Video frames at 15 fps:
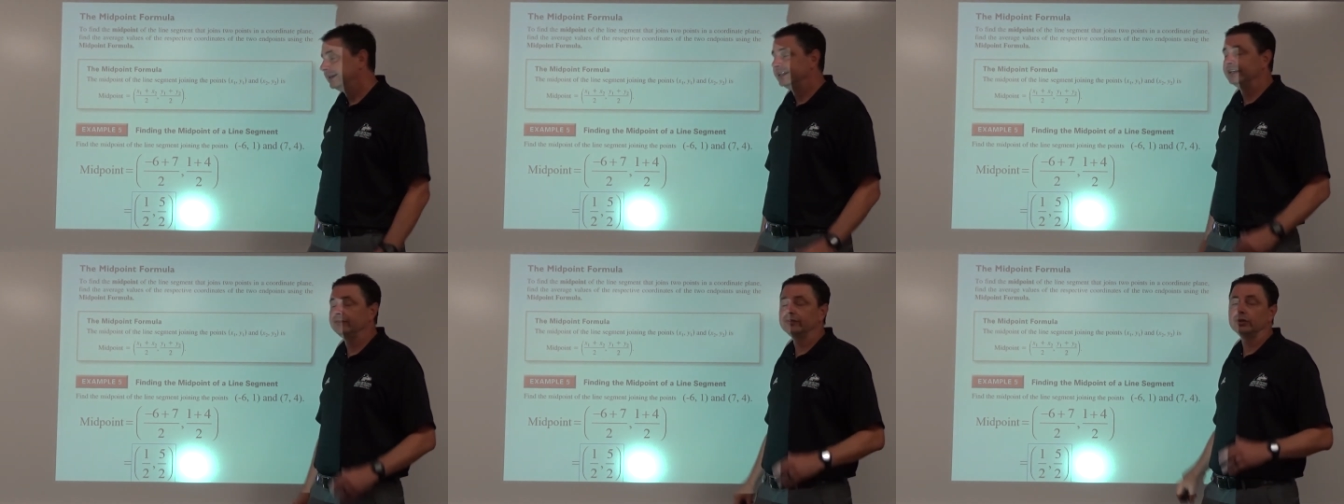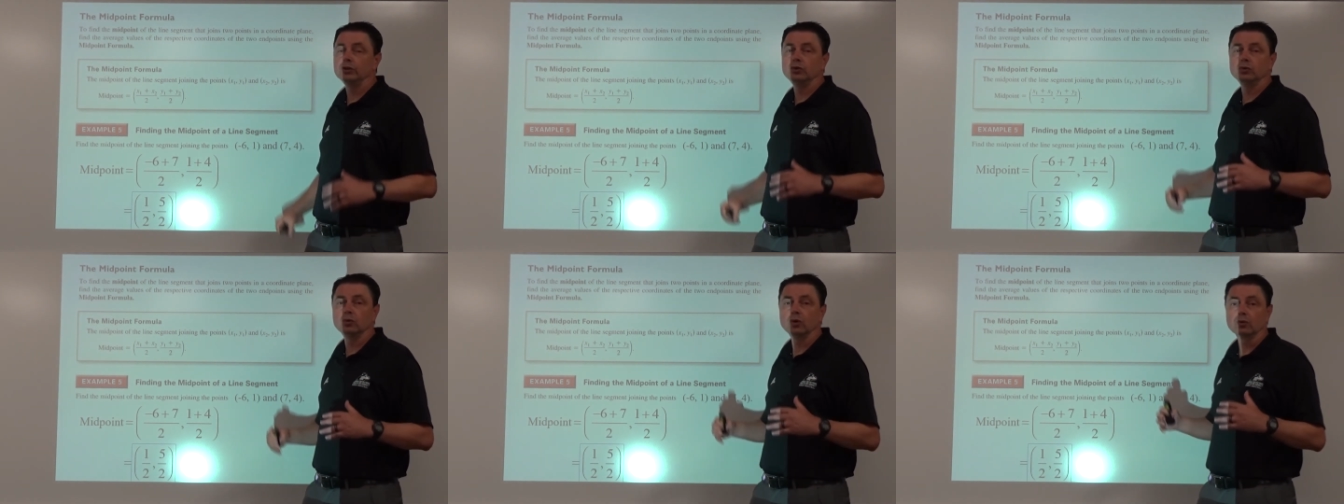If
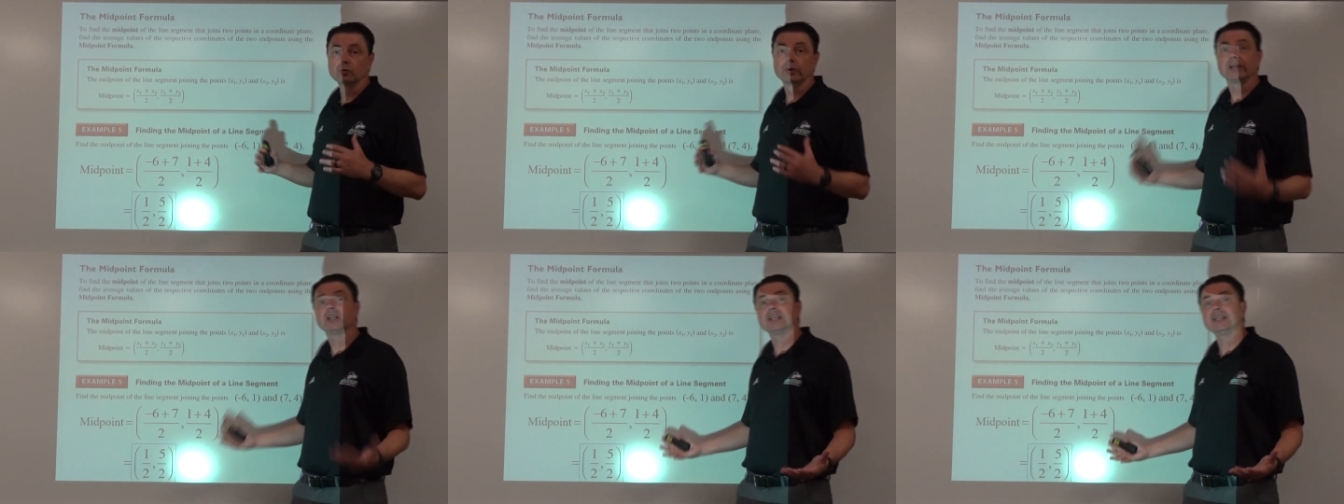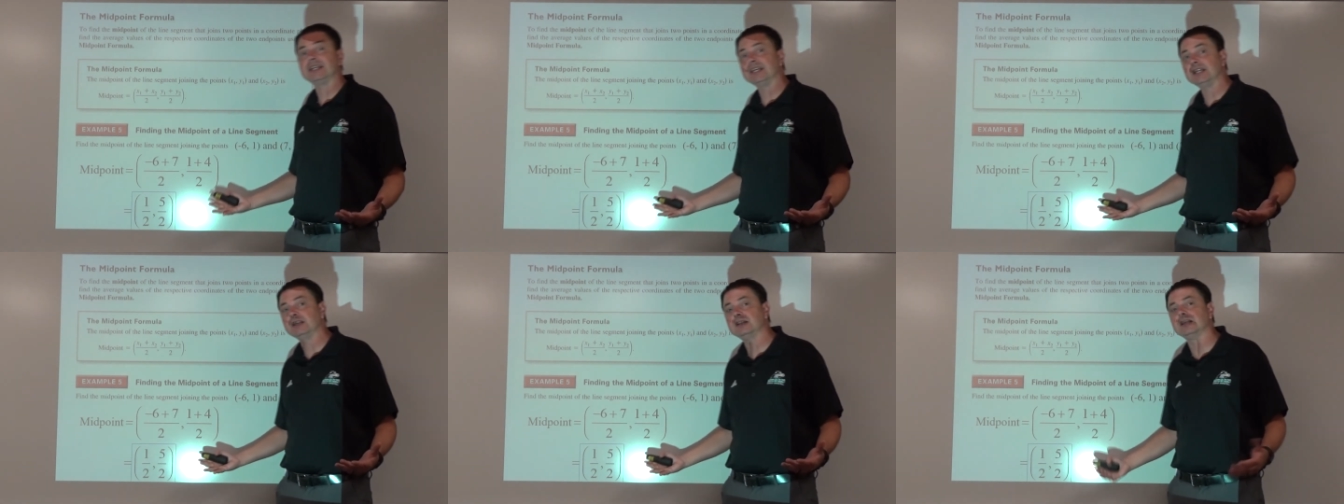you really
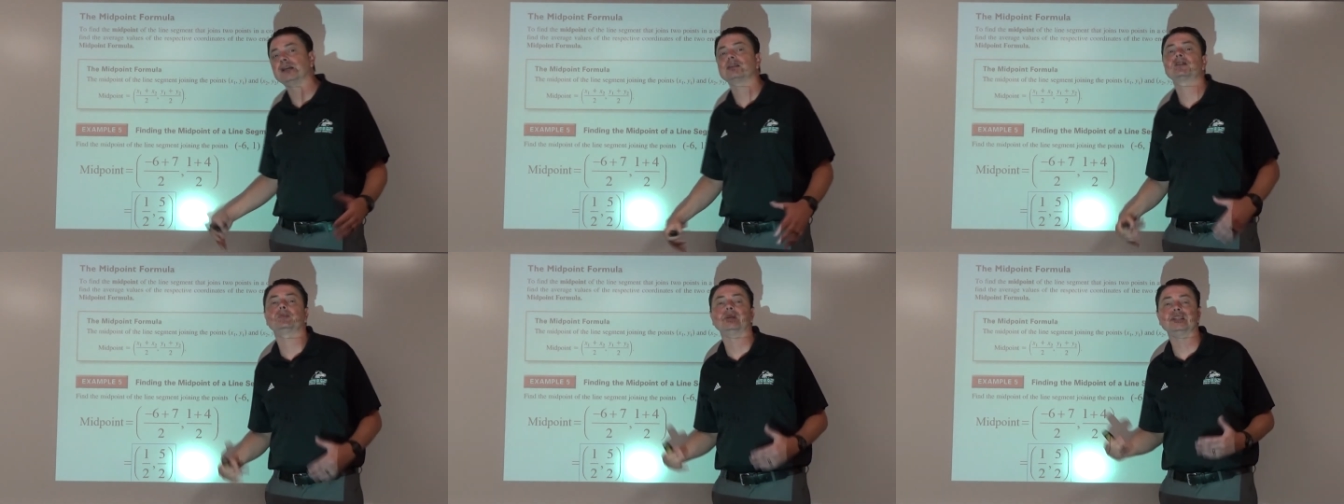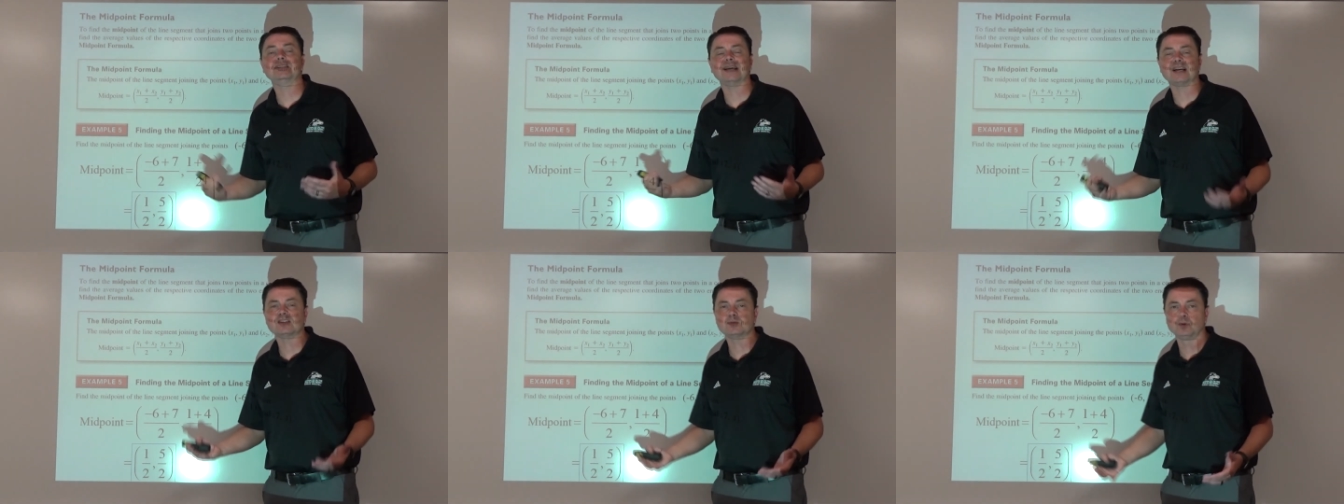need it to be
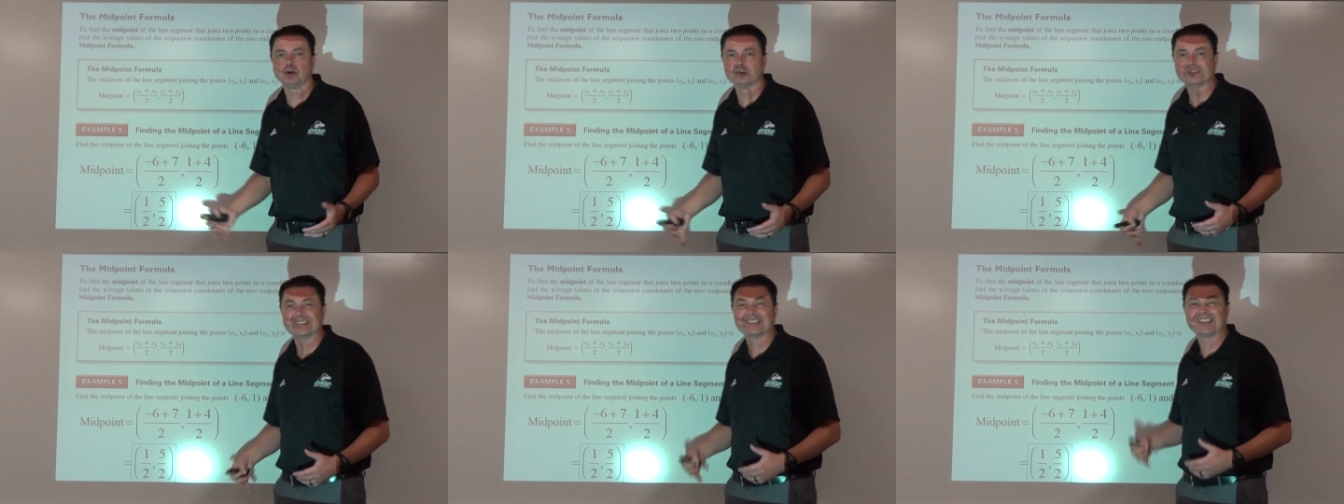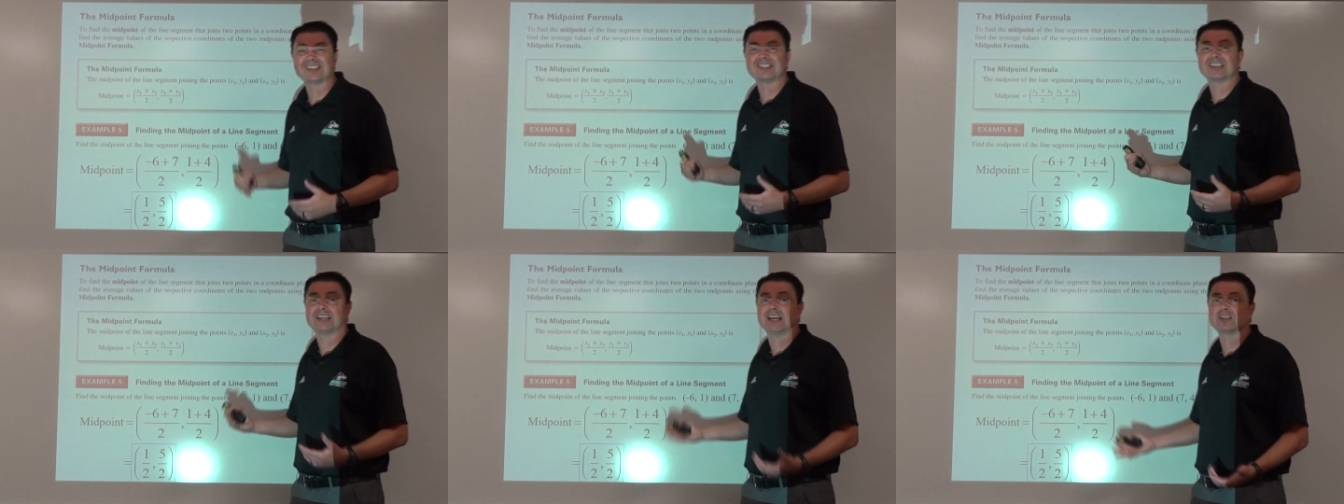decimals,
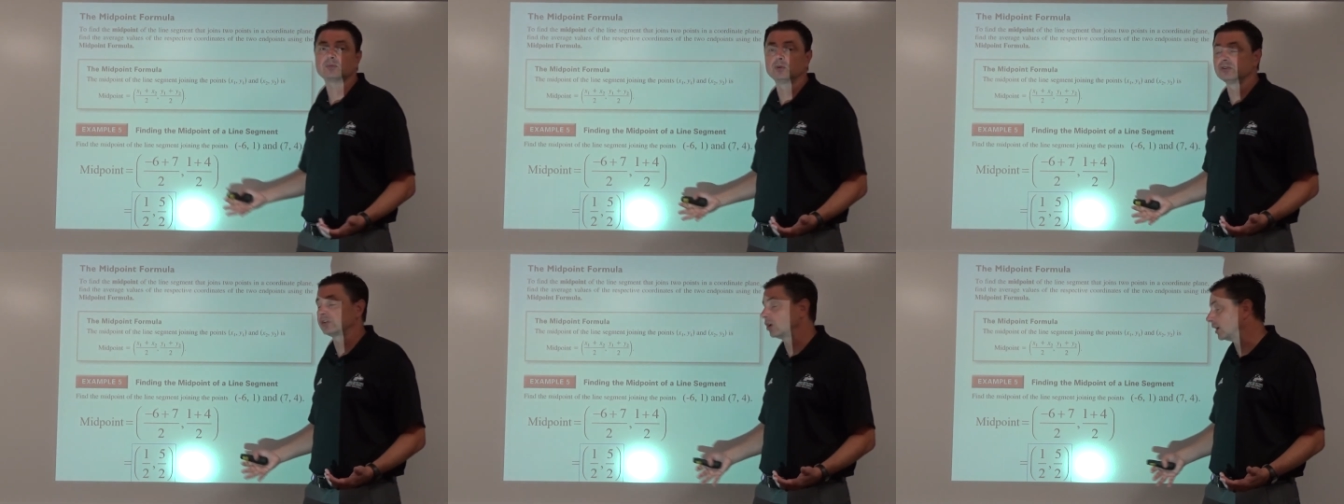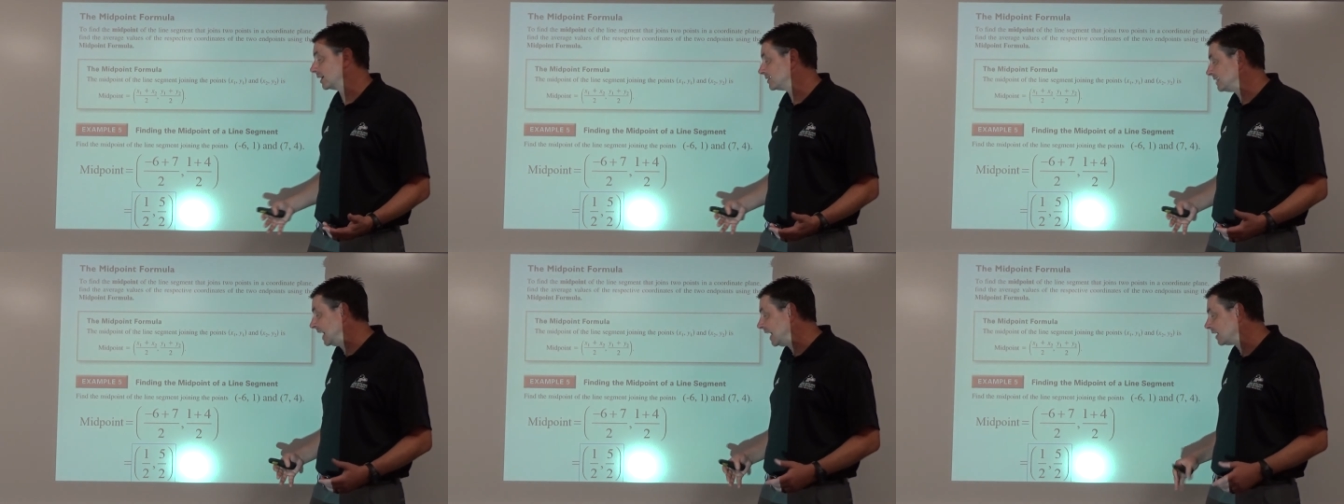since the decimals are
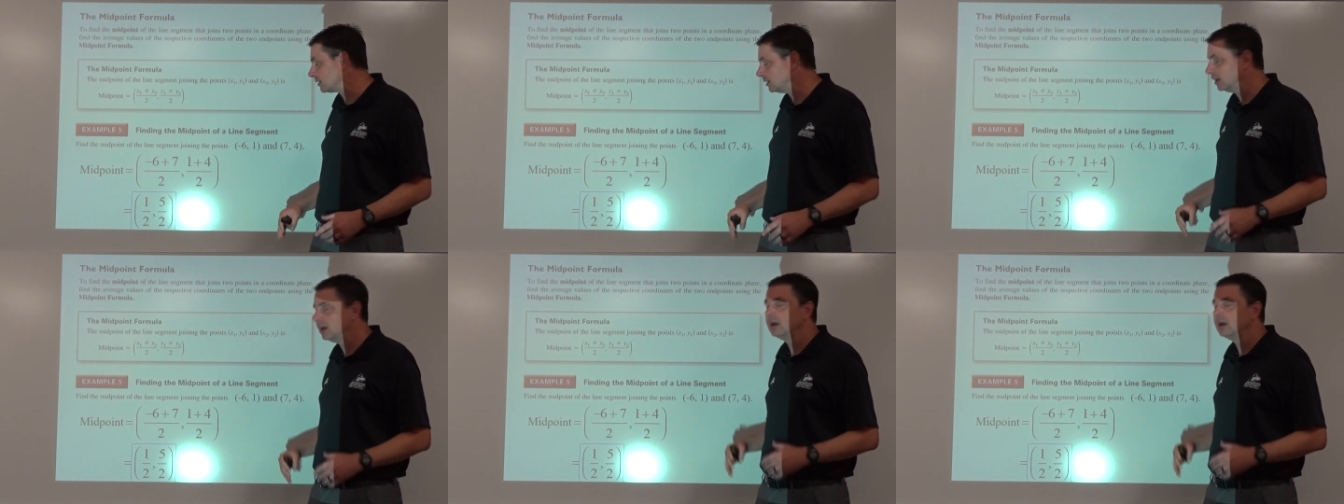exact,